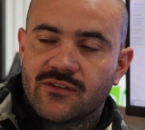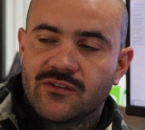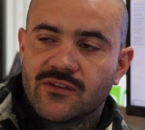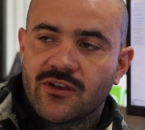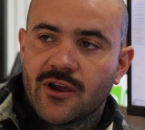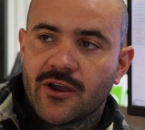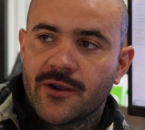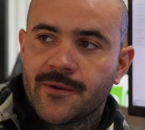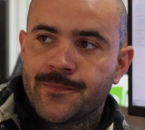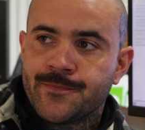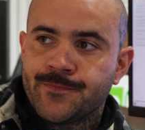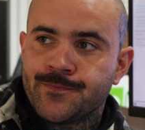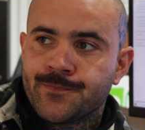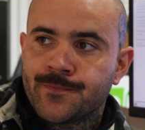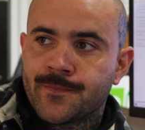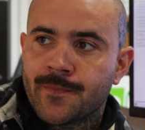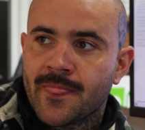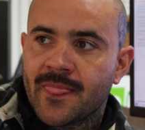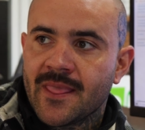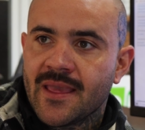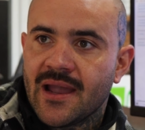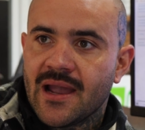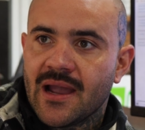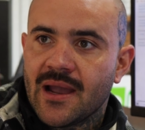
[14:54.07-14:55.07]
So
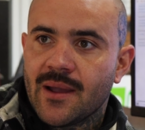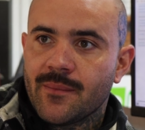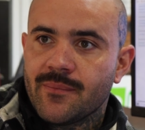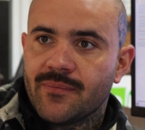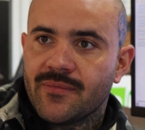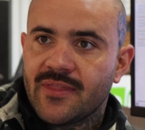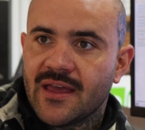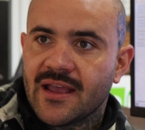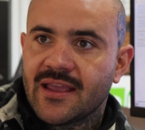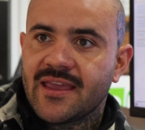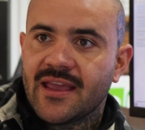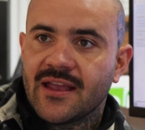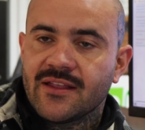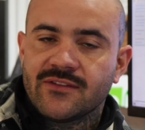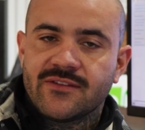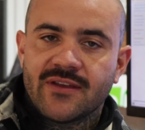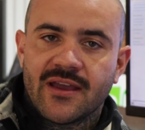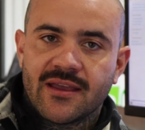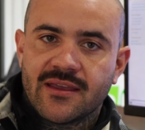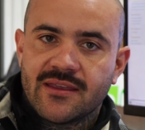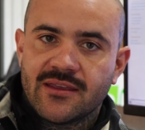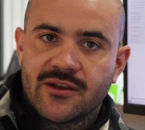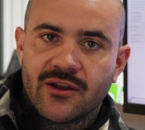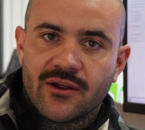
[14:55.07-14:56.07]
that can
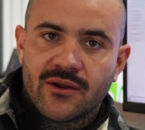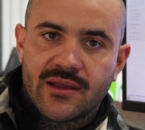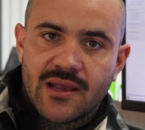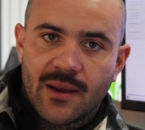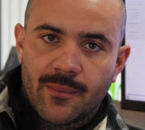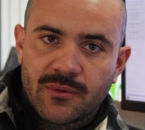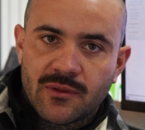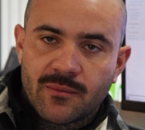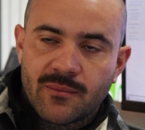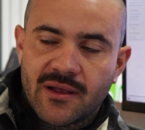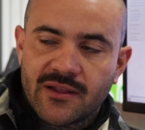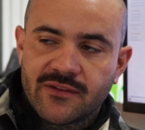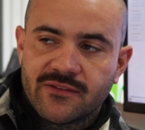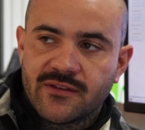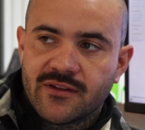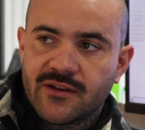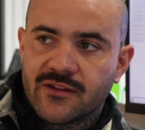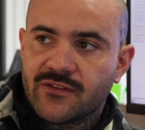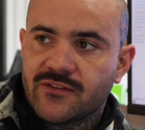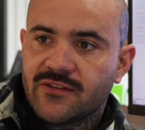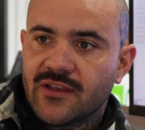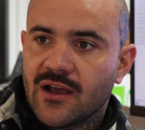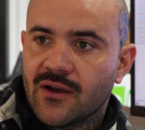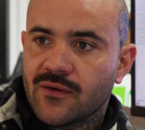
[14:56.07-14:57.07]
take, you know, a couple of months in
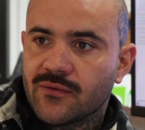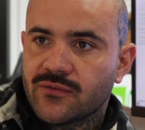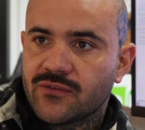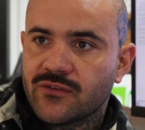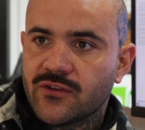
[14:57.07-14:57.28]
itself.